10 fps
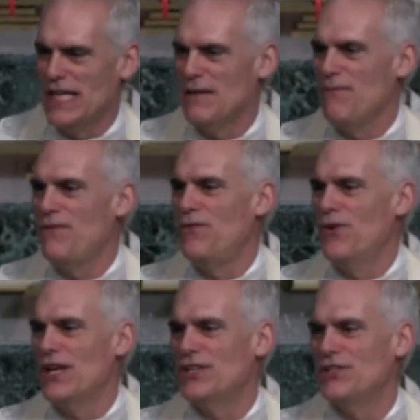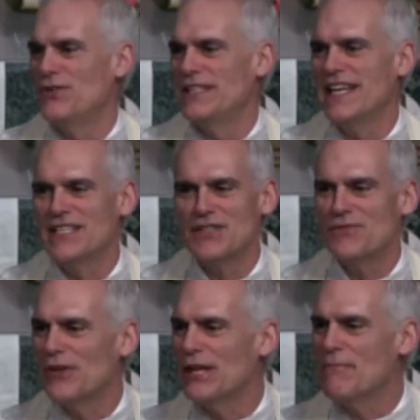it can be 42, it doesn't
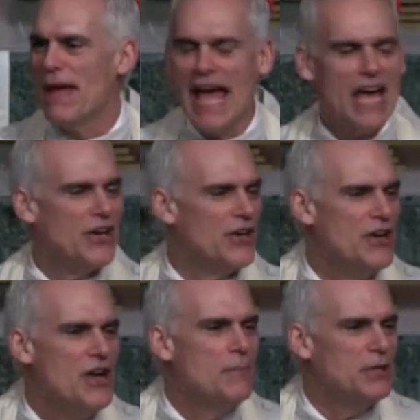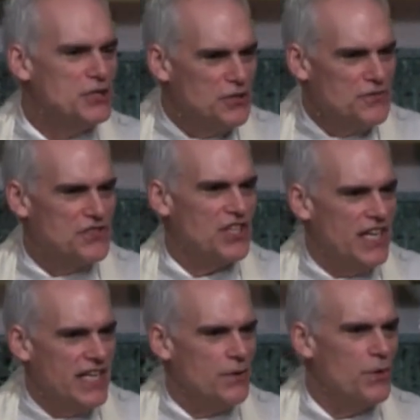really matter. But you've
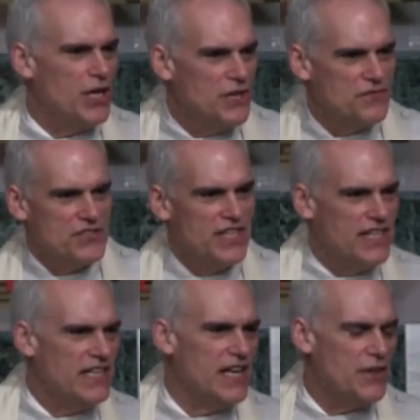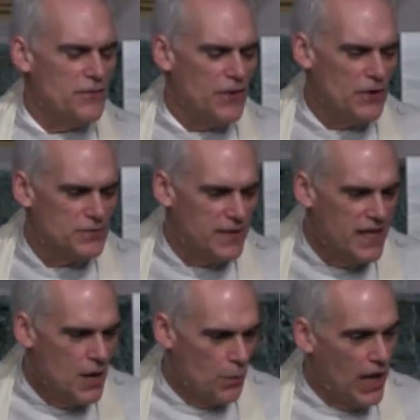seen it where you've seen it in other folks.
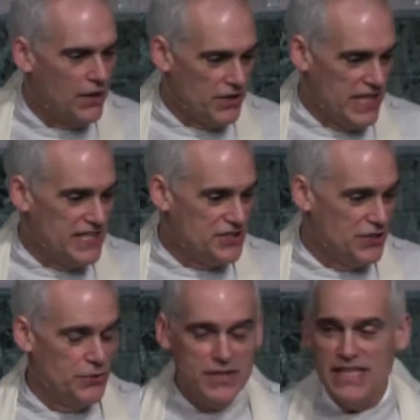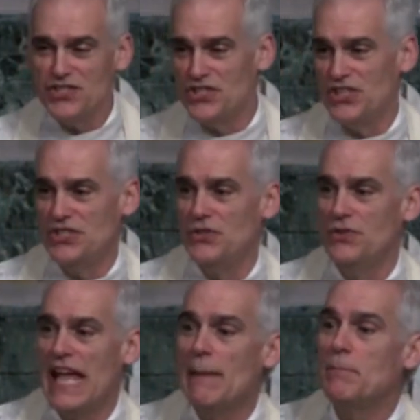But well, he's doing this, she's
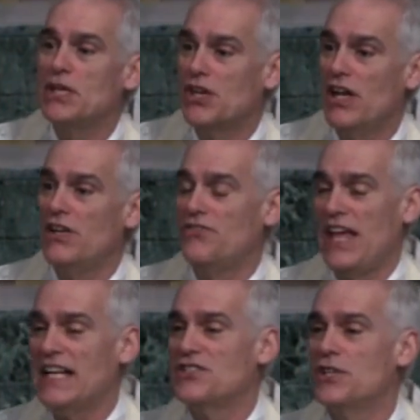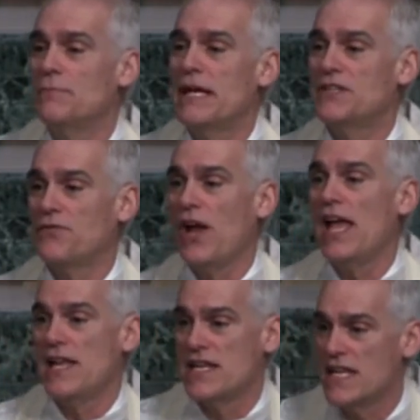doing that because that's their best
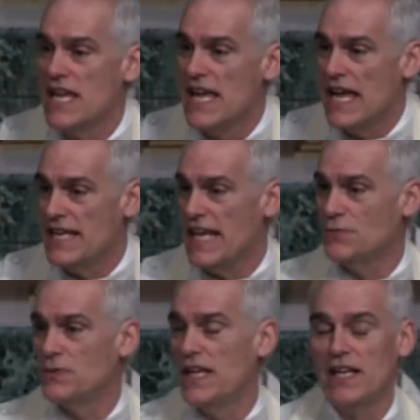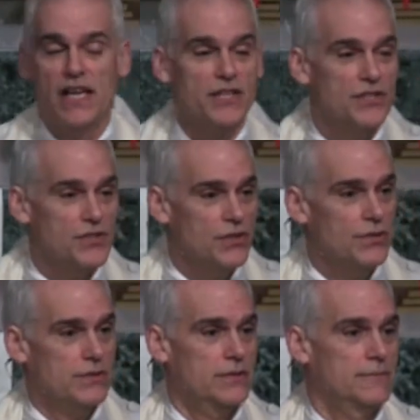friend, and that's what they like to do